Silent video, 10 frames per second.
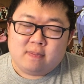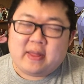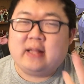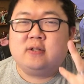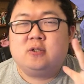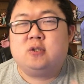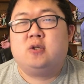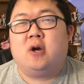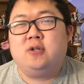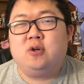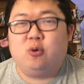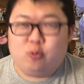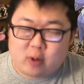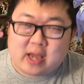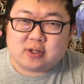That's such a
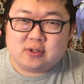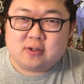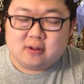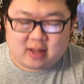waste.